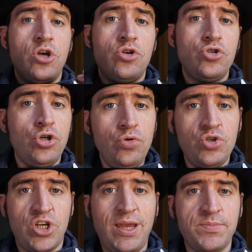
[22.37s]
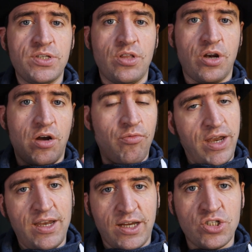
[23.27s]
two shapes that are
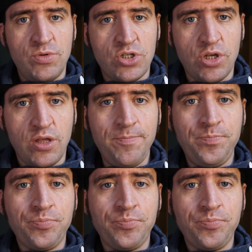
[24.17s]
right next to each other,